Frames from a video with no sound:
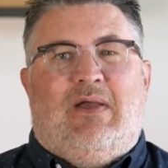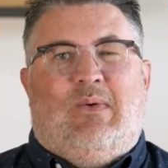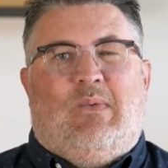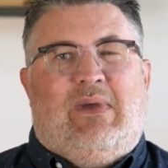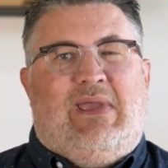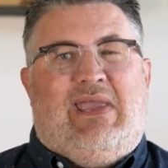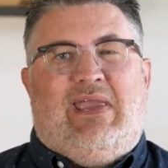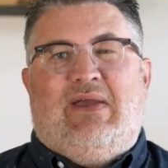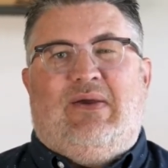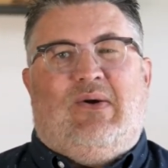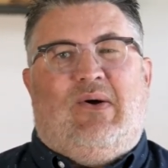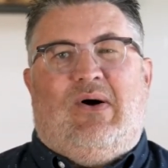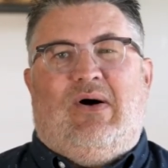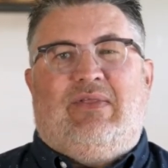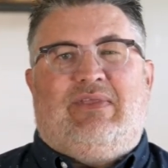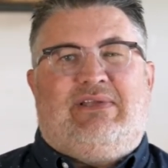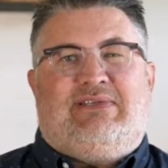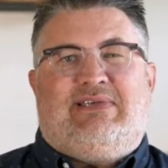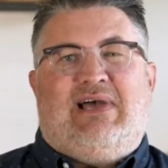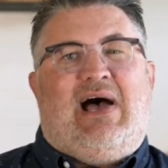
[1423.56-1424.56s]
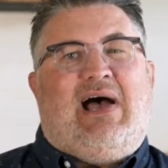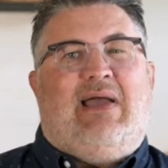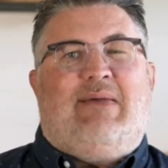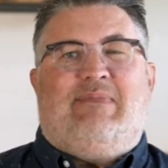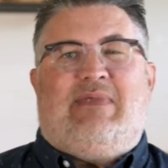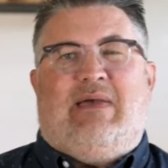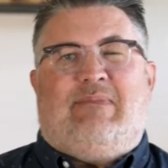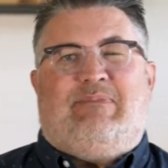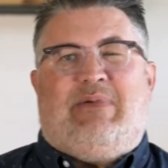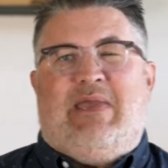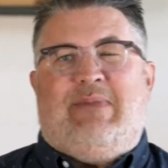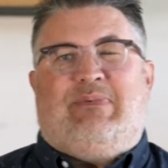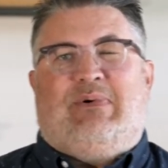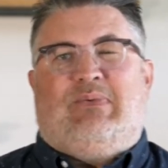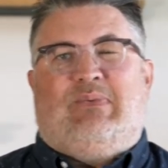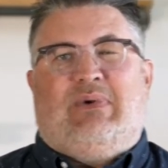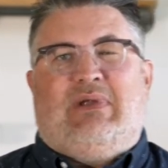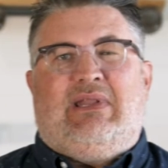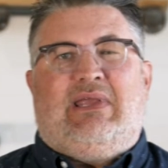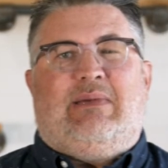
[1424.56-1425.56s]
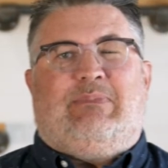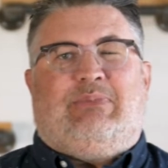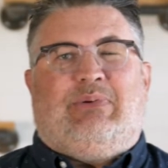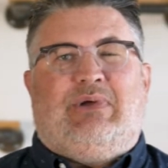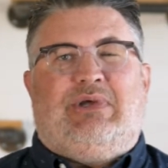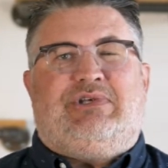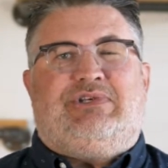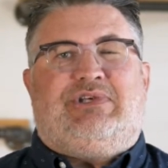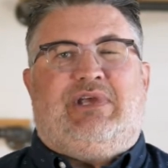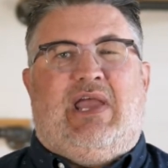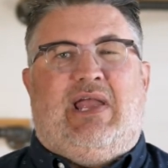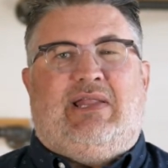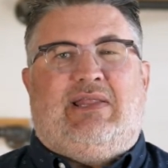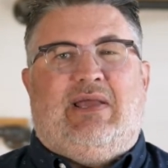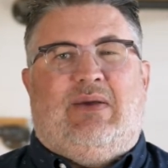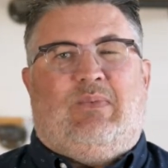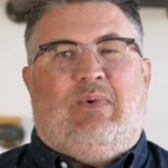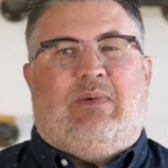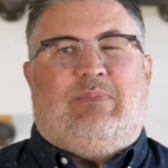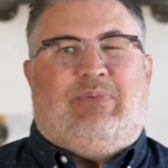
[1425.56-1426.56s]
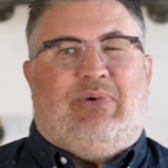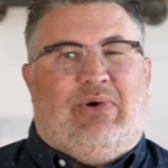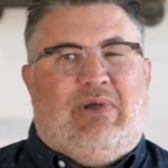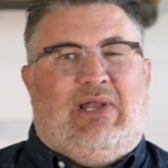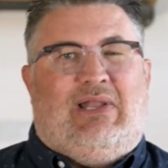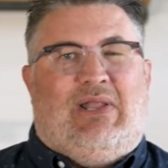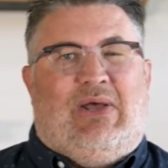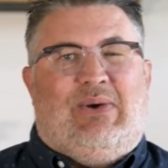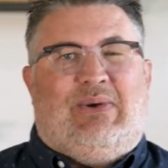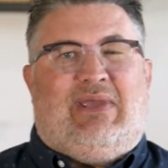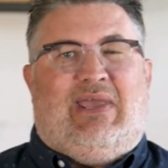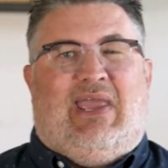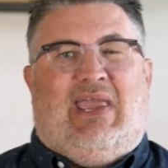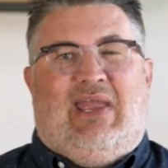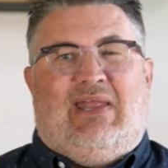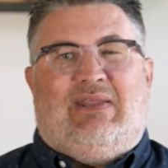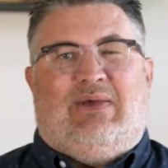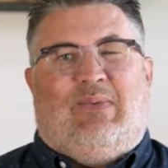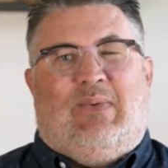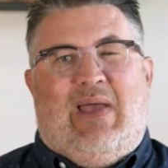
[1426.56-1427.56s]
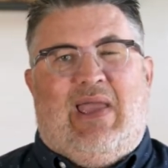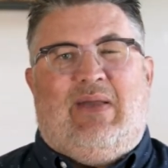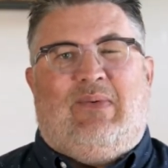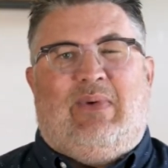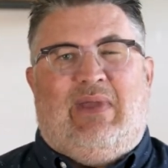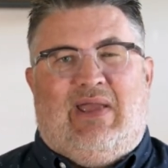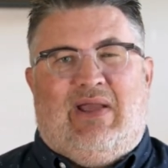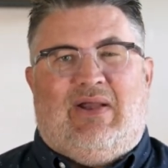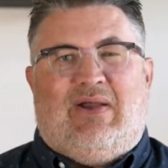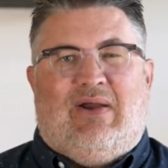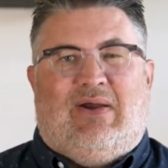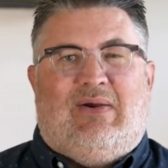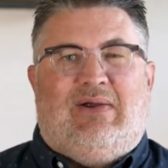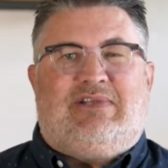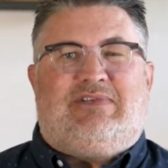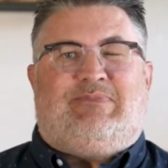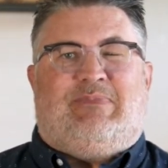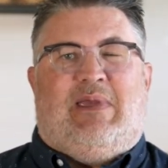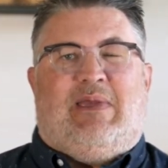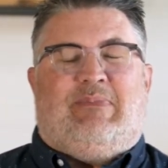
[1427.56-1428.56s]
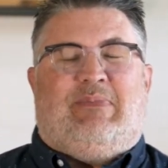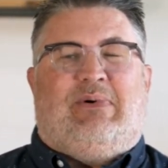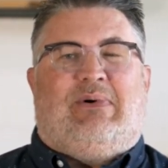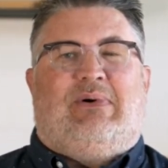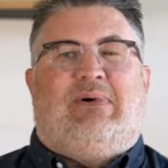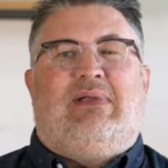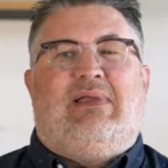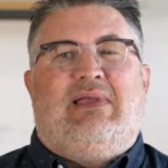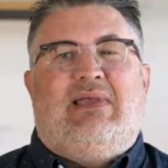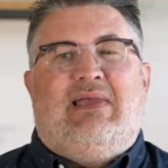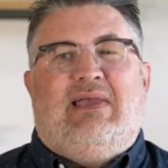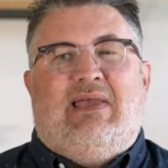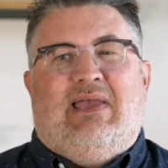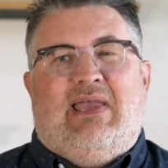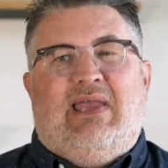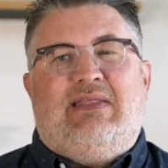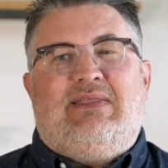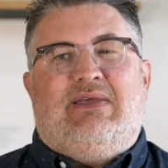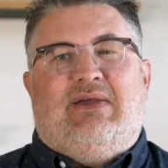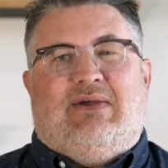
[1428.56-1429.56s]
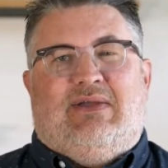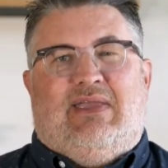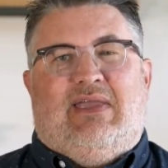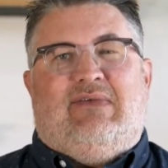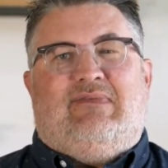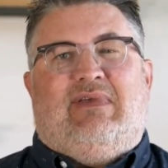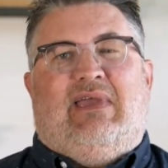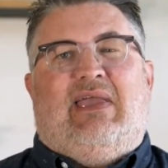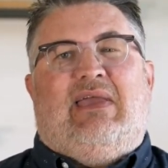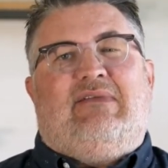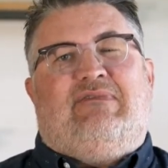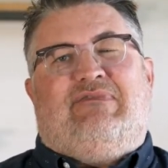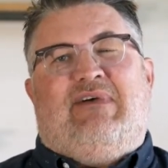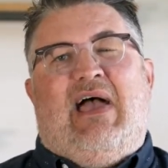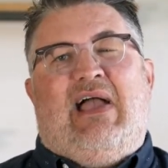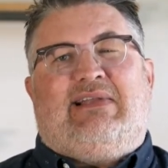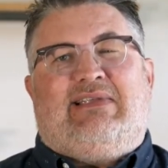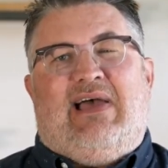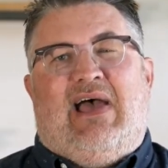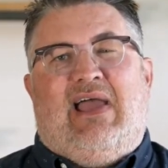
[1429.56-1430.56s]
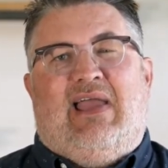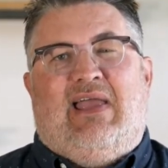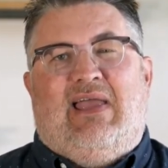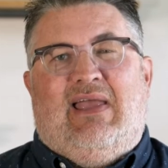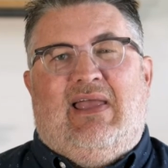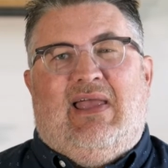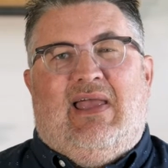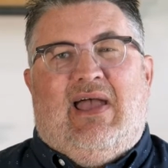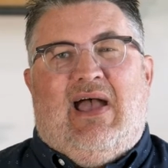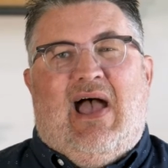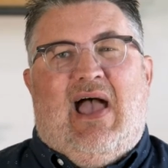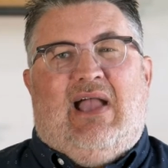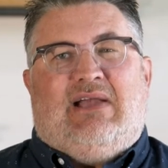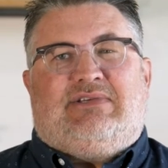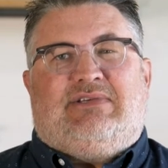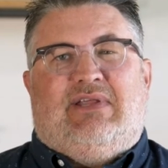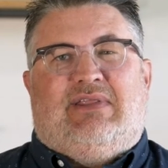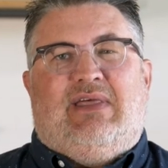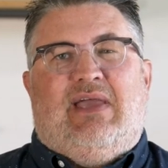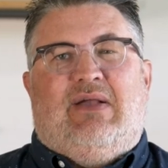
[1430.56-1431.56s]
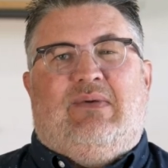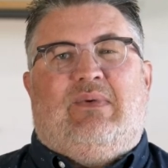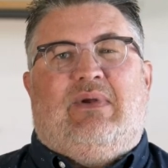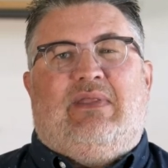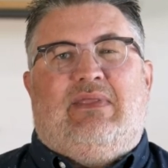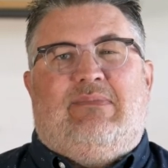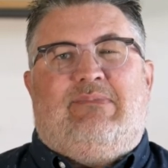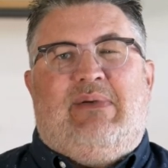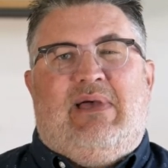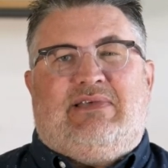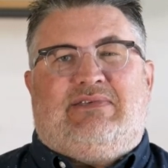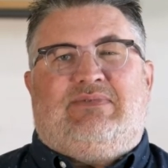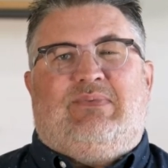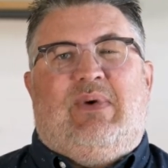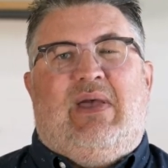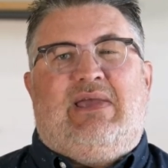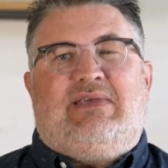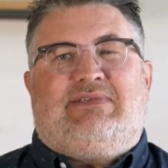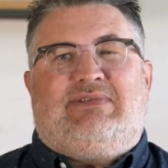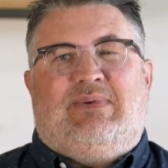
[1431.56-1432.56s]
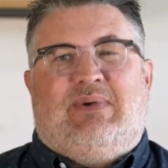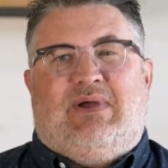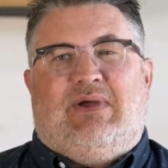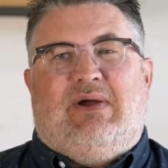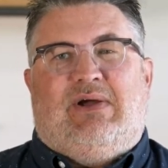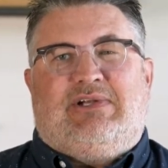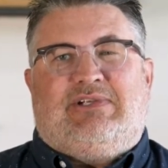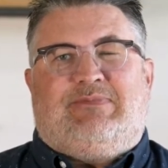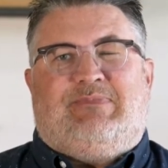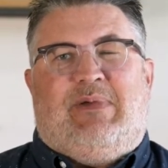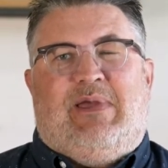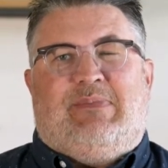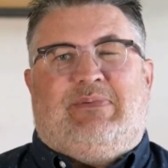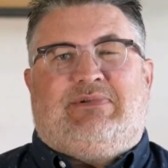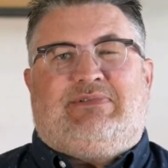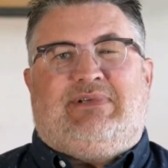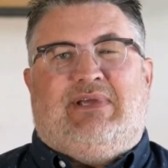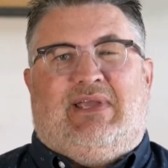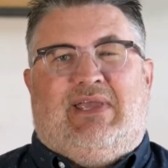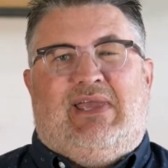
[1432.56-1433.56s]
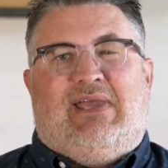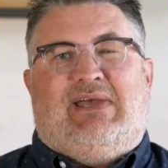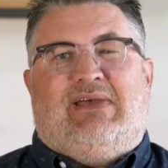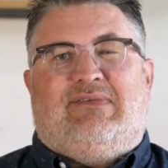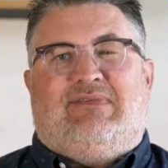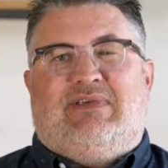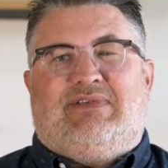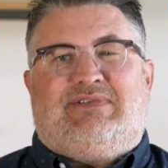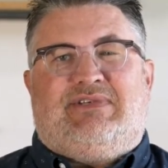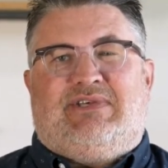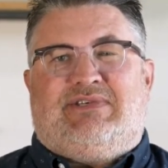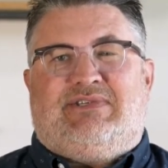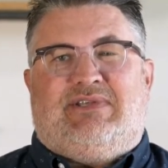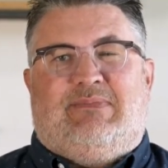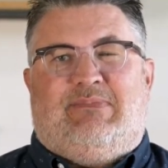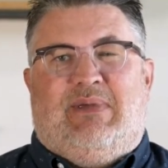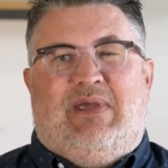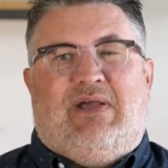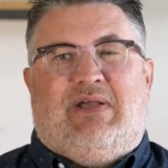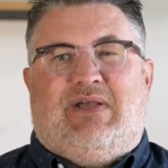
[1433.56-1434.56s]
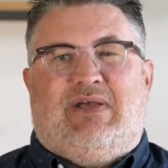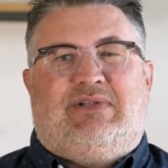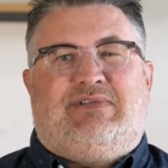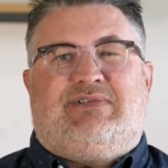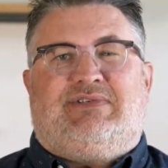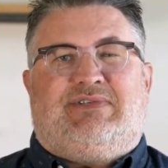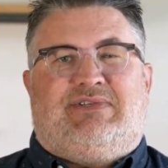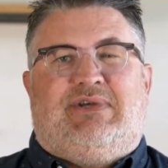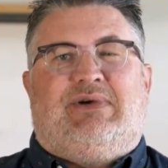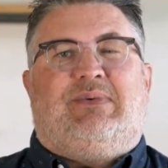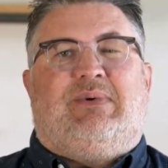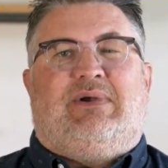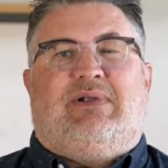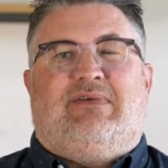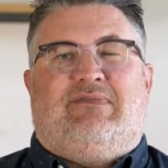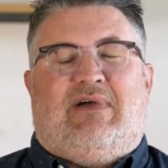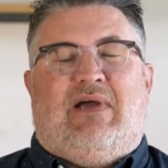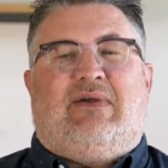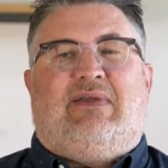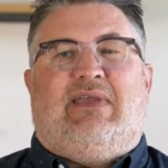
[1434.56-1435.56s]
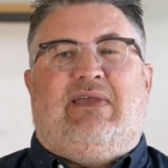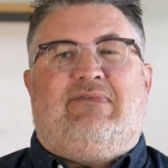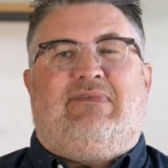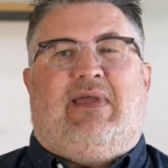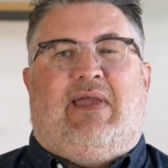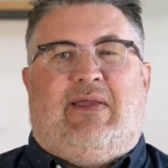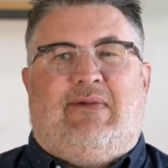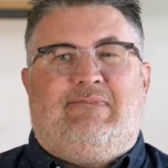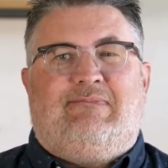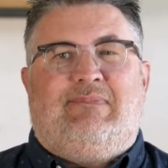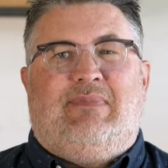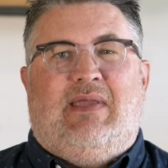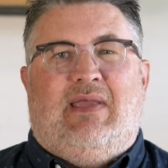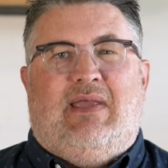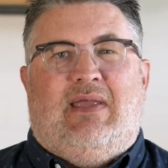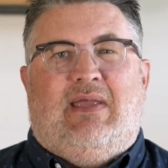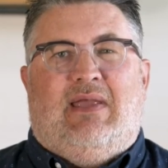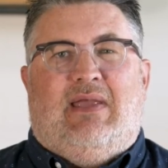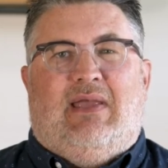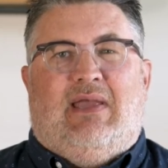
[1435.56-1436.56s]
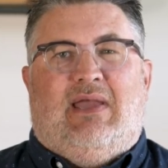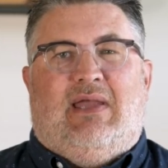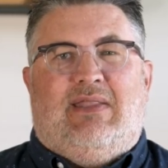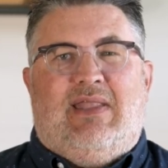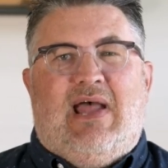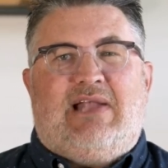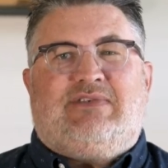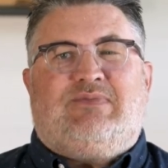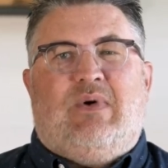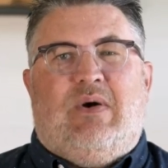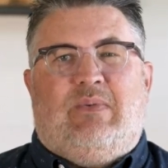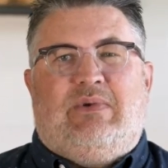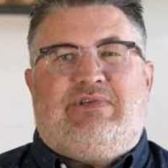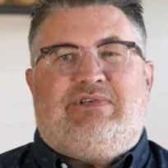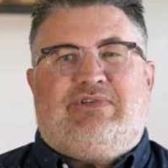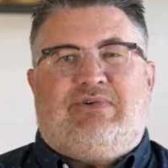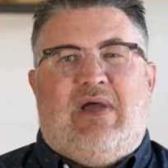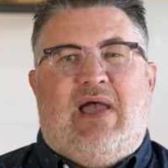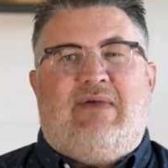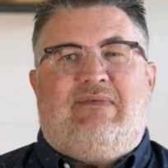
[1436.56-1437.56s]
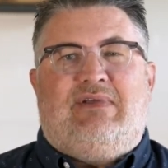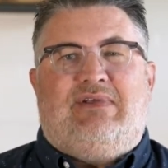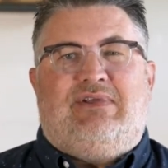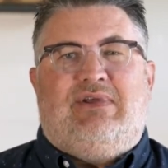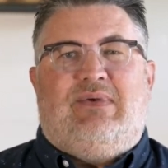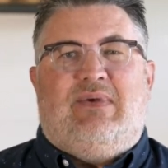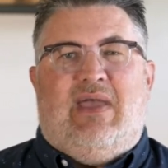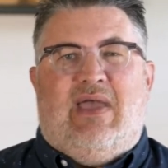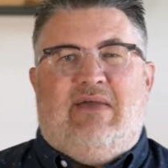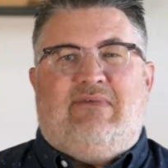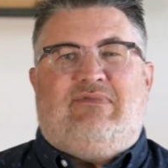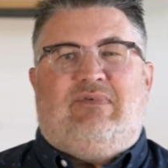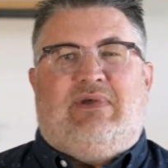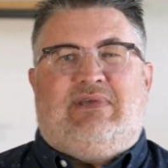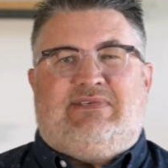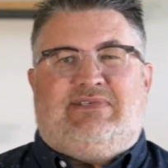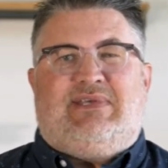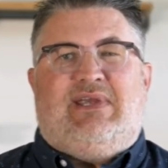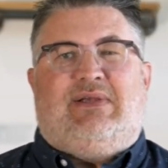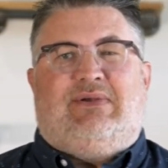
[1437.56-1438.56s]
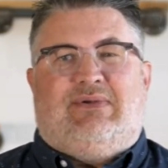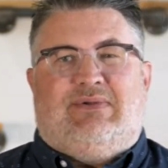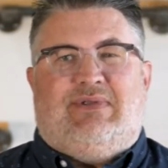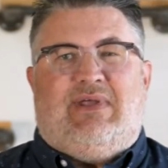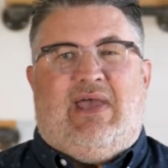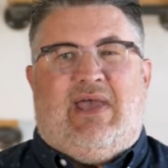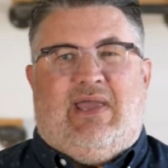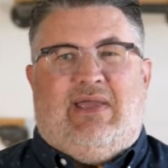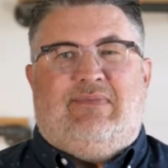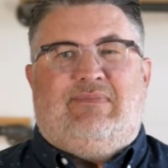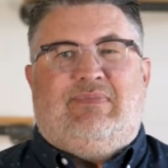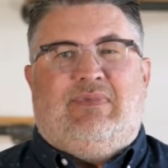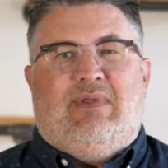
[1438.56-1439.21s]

We hear all the time that people really appreciate that we're pretty low-key in the way we encourage people in their giving. In fact, I actually think one of the best ways to encourage people to give is just to be a good steward of our giving. And that's what we strive to do every single day.